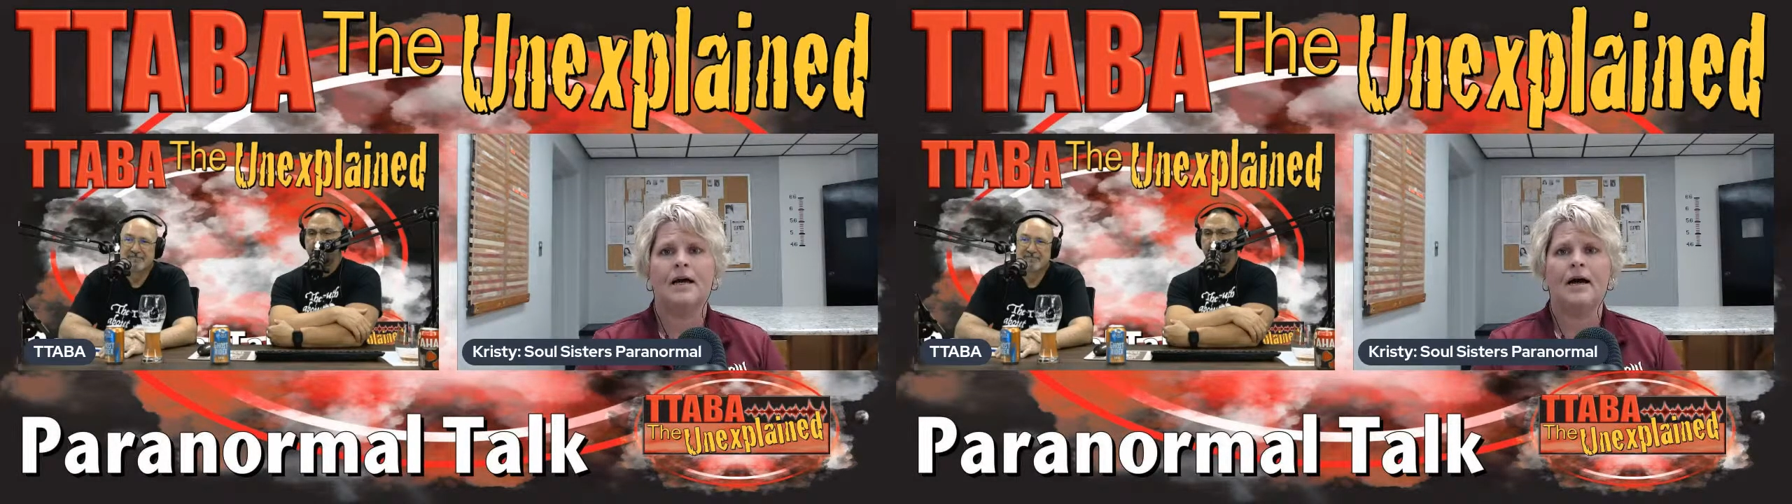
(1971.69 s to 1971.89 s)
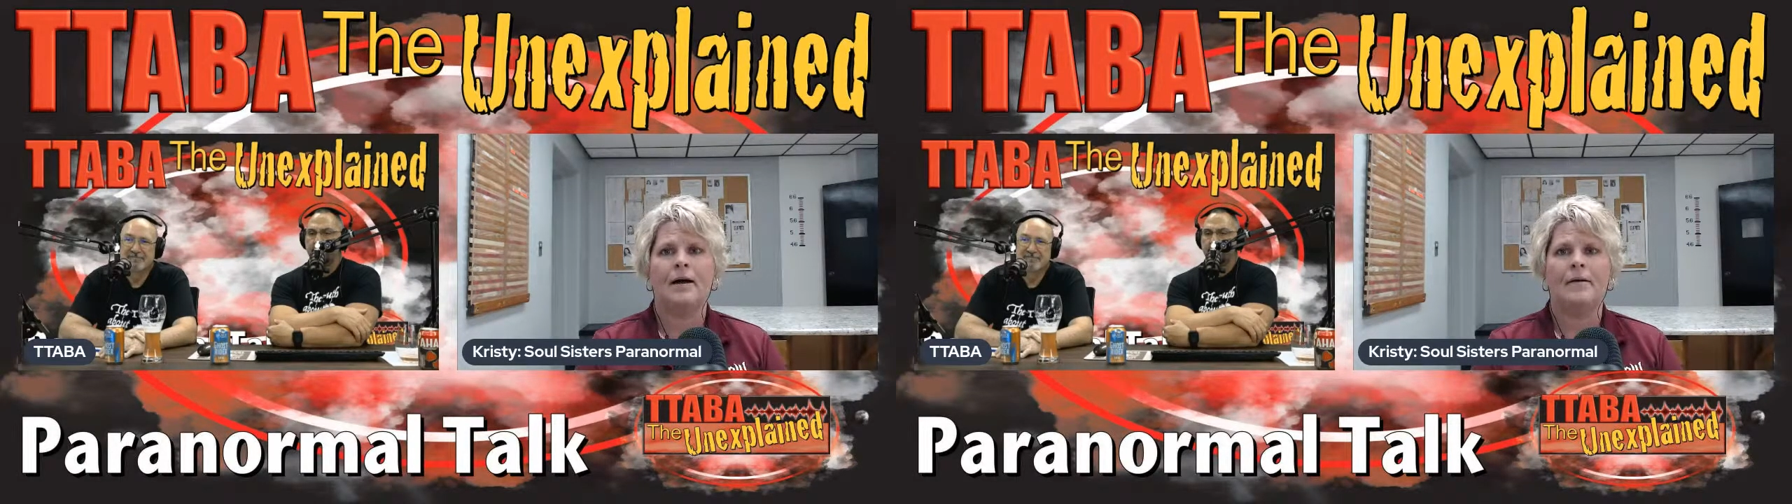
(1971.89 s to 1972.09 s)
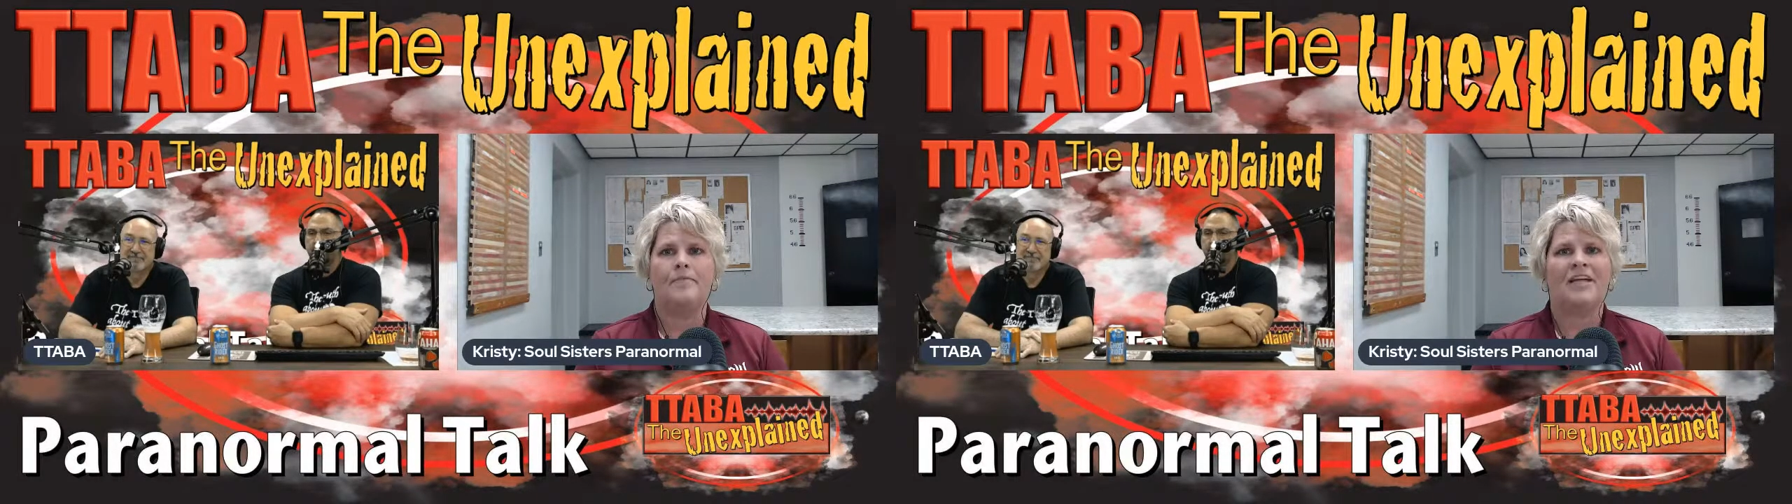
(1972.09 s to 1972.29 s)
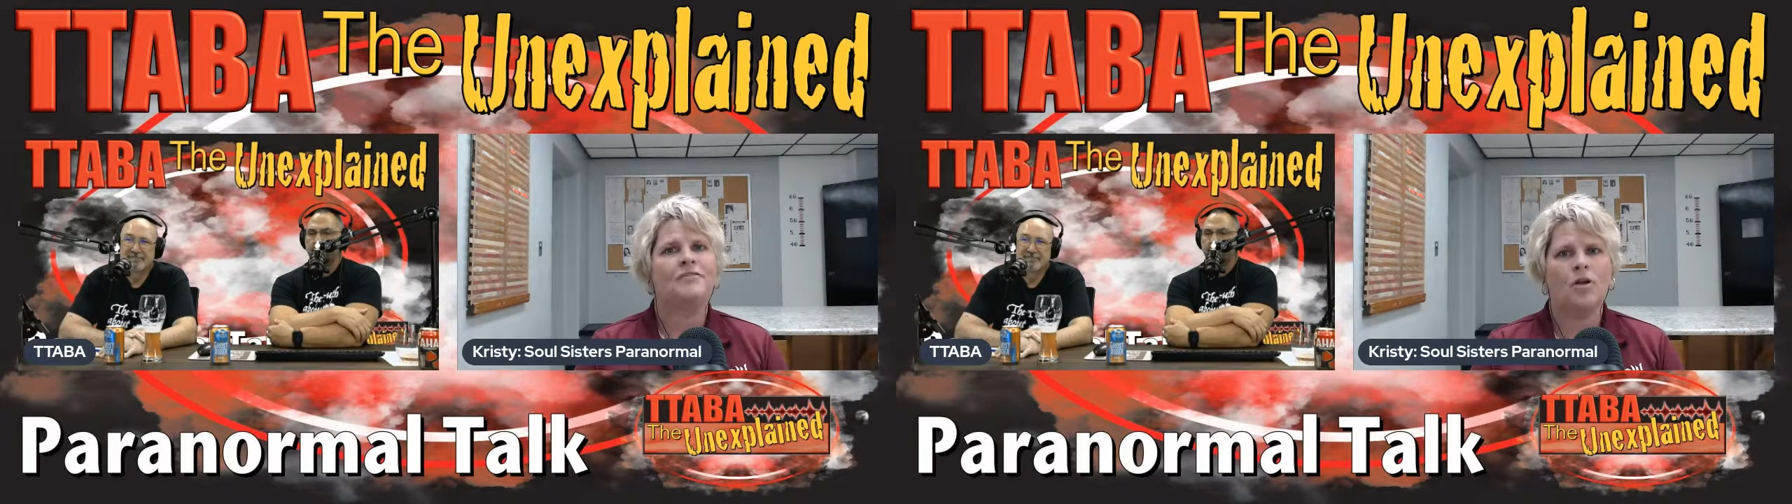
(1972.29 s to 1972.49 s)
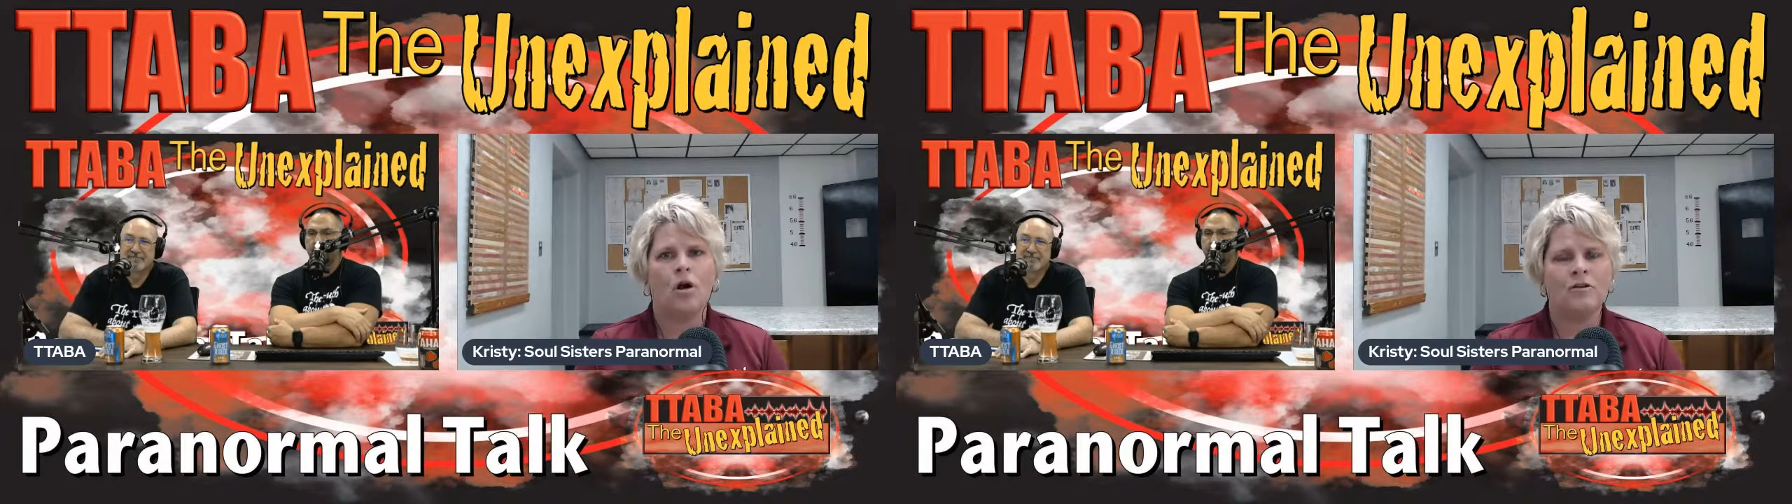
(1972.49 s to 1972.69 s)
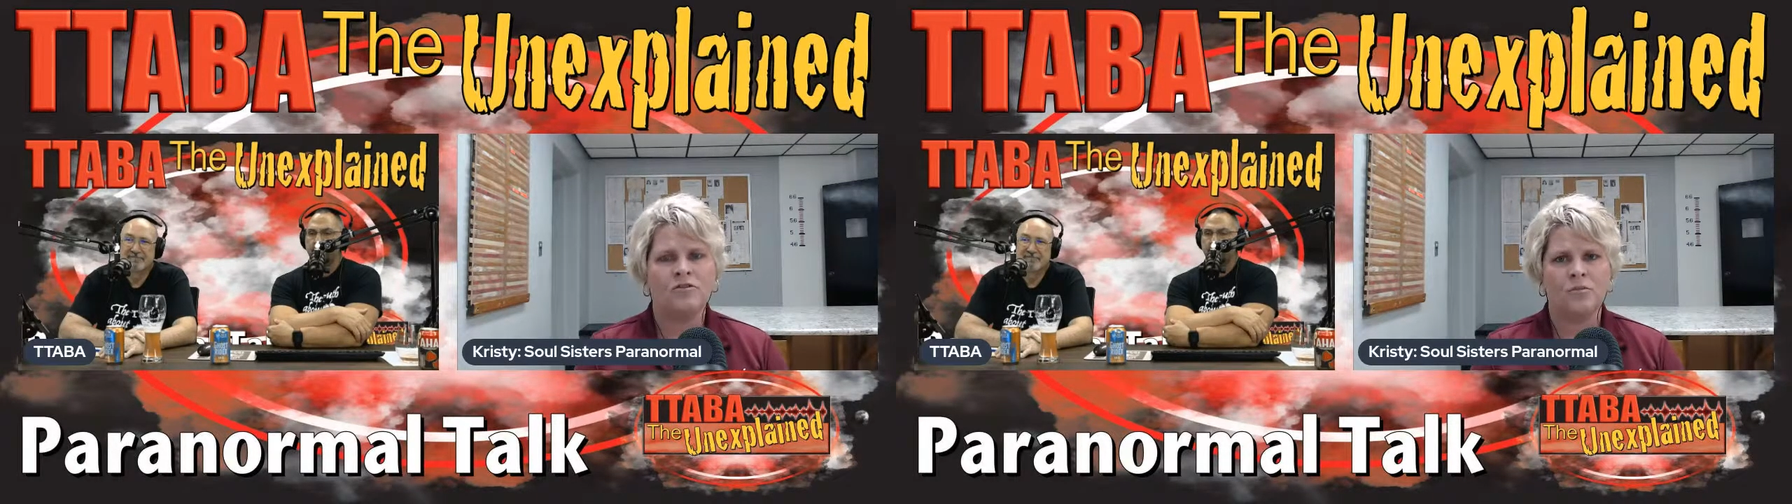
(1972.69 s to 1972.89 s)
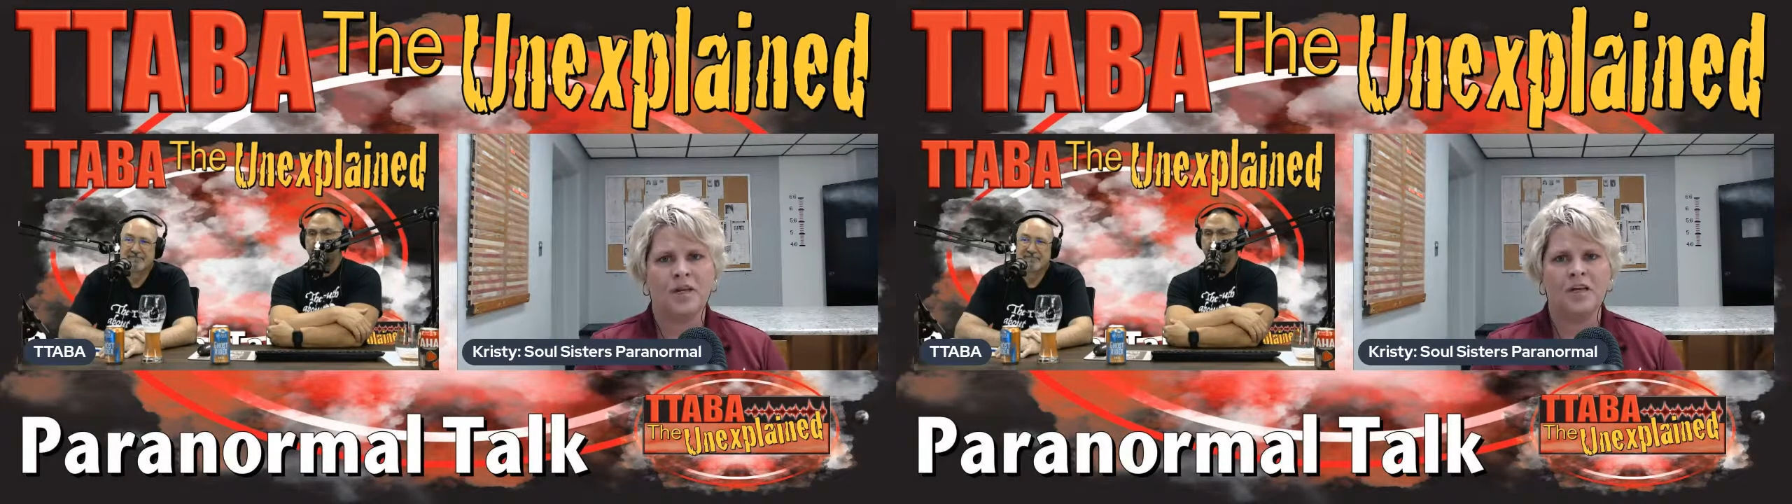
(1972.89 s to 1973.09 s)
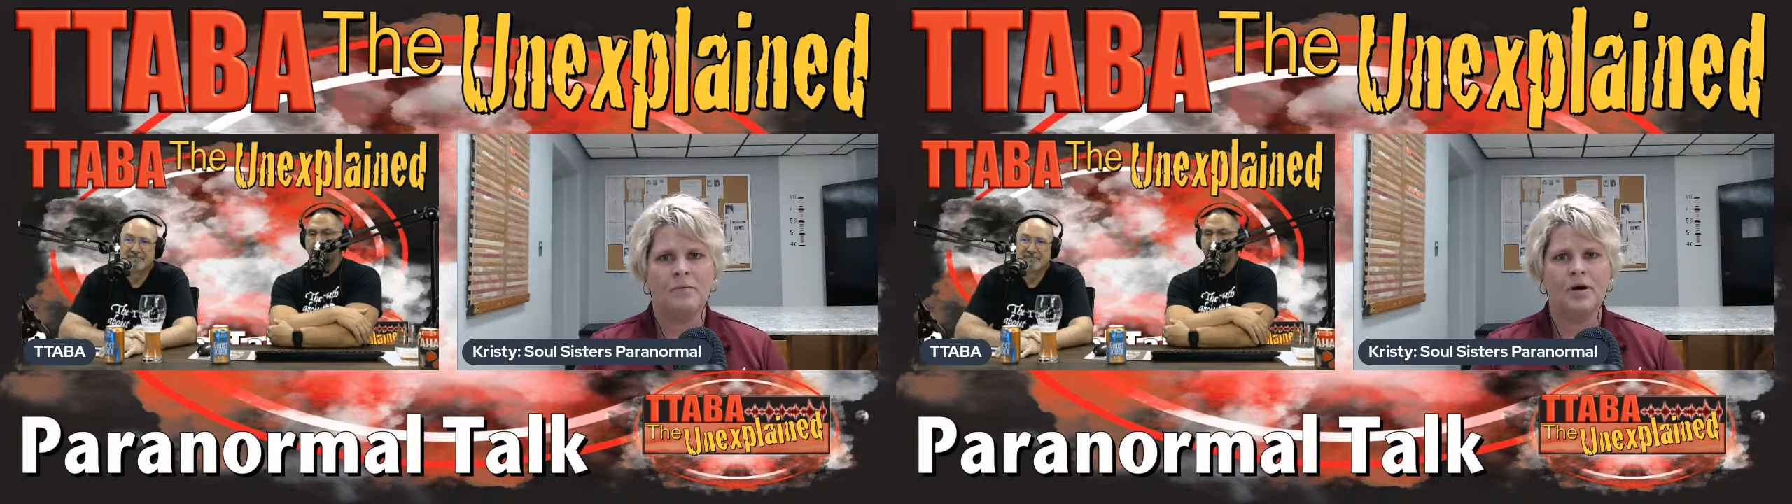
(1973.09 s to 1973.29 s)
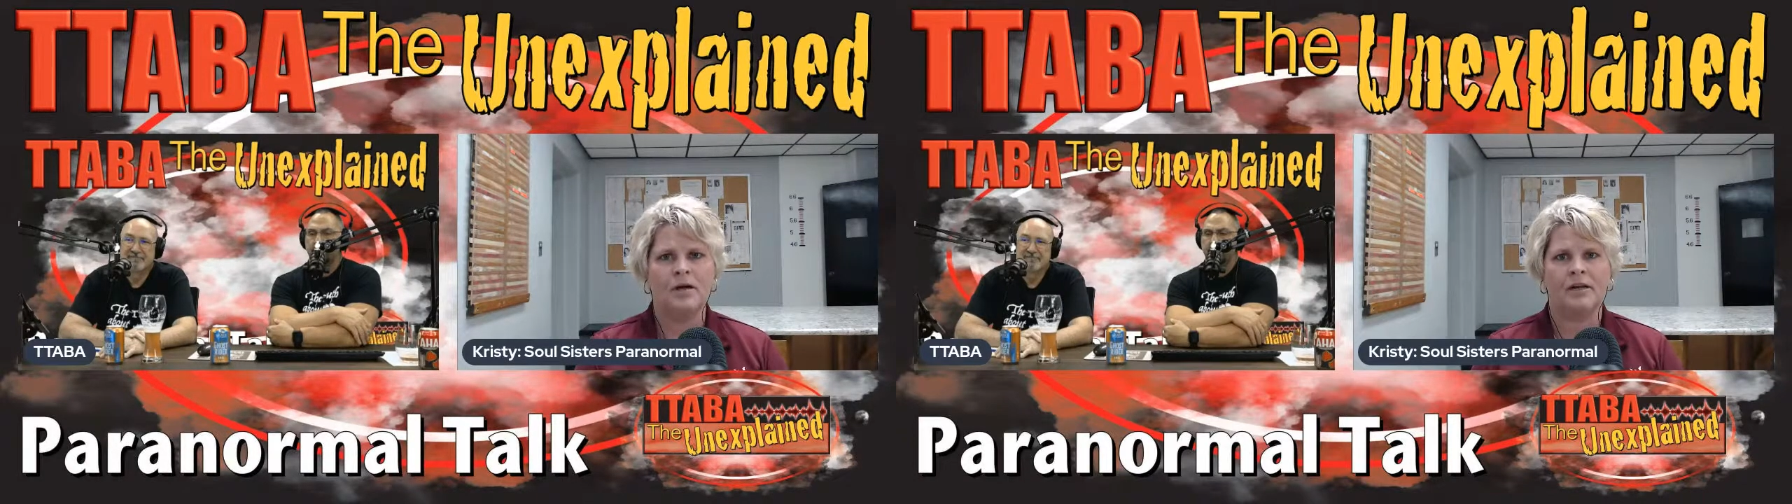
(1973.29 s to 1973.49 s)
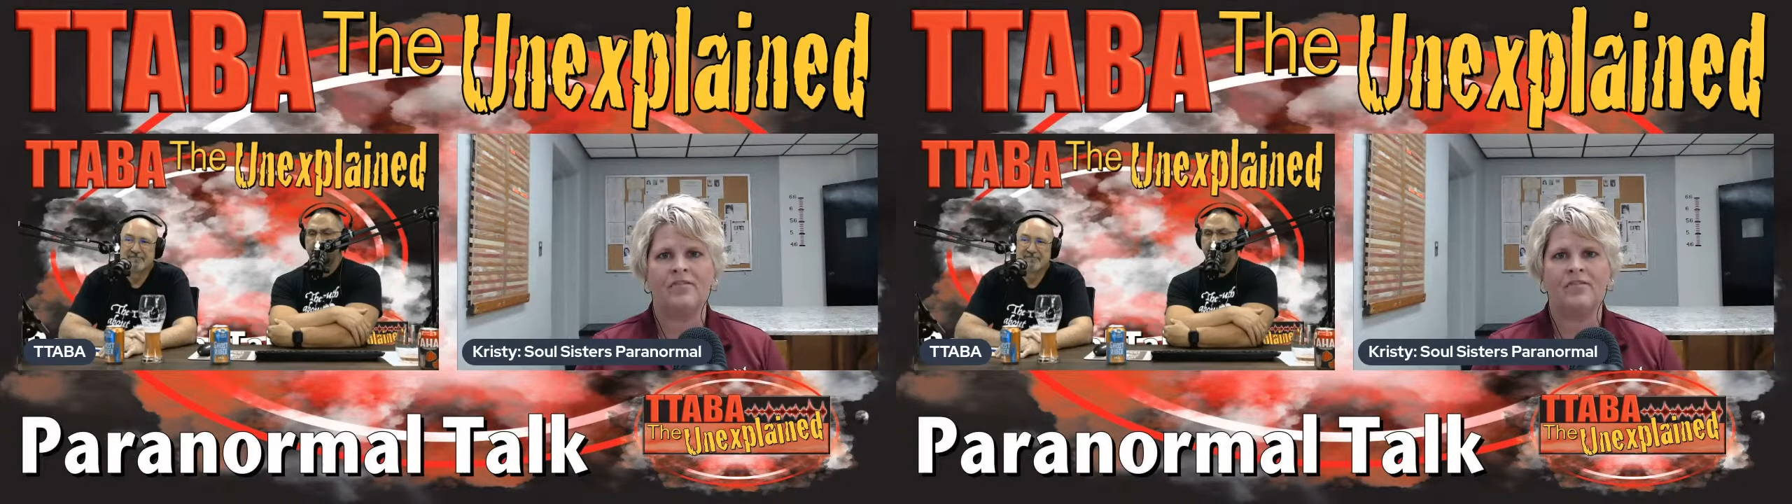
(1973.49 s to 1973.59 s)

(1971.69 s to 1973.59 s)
That's very hard for me to debunk